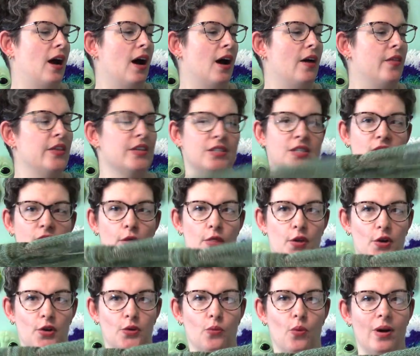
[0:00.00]
This is the
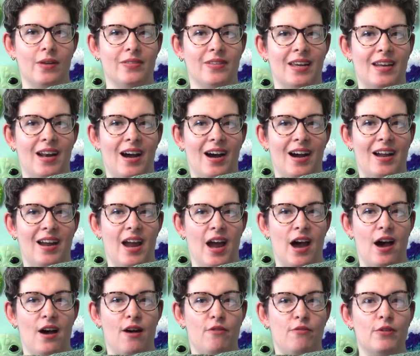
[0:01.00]
third one that I
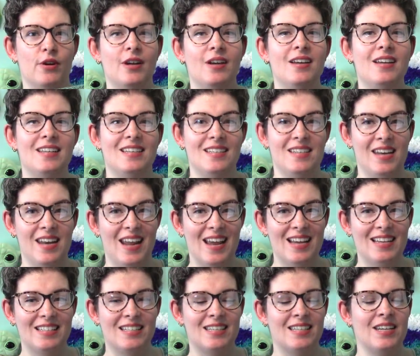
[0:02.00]
have
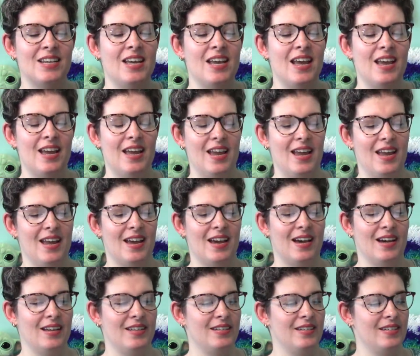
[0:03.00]
knit,
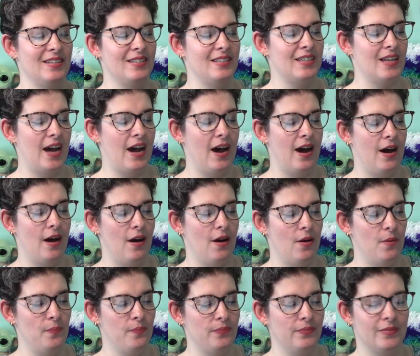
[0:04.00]
and
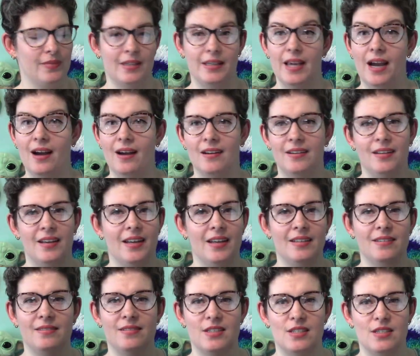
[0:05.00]
yeah,
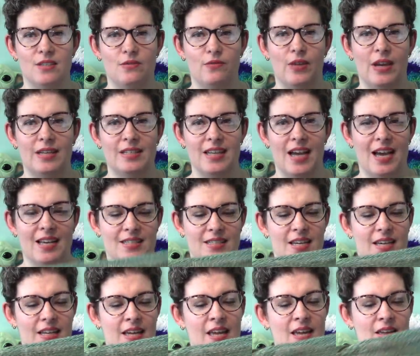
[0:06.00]
it's
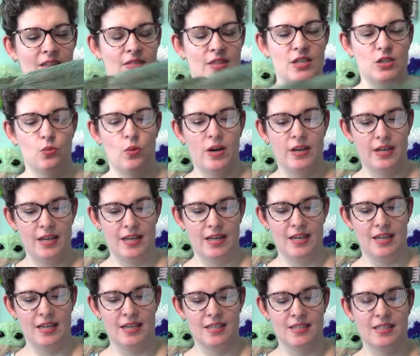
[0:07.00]
fantastic. This one
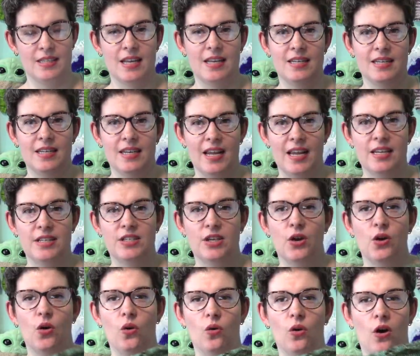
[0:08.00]
is knit
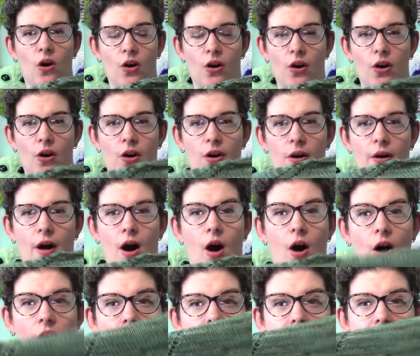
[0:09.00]

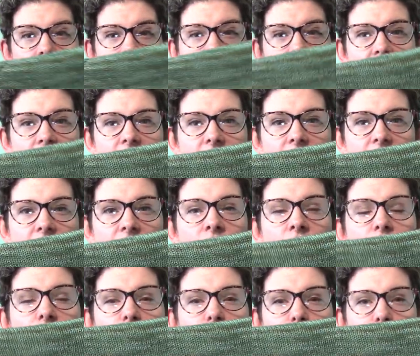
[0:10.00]
on a
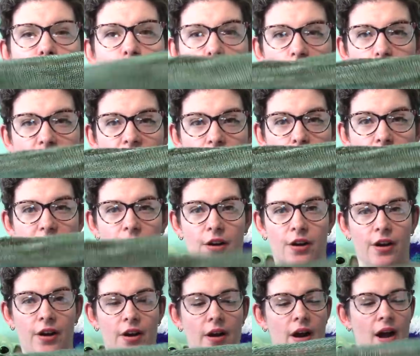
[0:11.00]

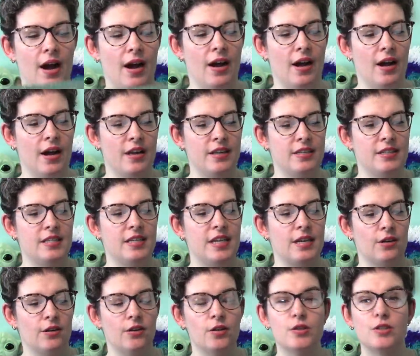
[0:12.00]
4mm
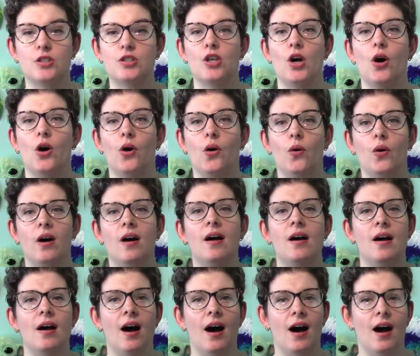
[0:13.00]
needle, so
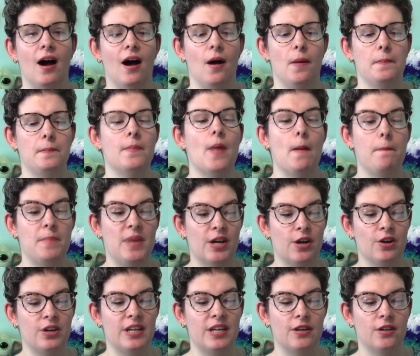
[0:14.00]
bigger
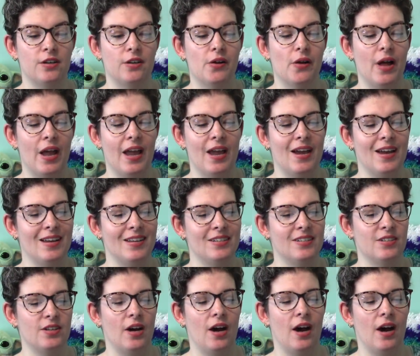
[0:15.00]
needle and